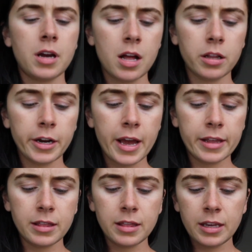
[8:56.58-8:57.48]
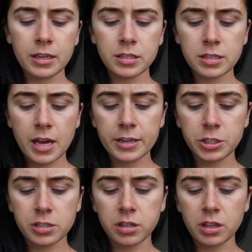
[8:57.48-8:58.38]
color, and this I
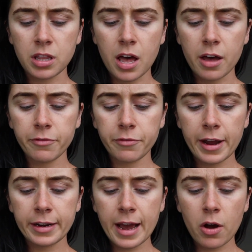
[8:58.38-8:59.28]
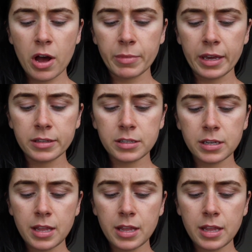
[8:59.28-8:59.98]
just love right now. I'm into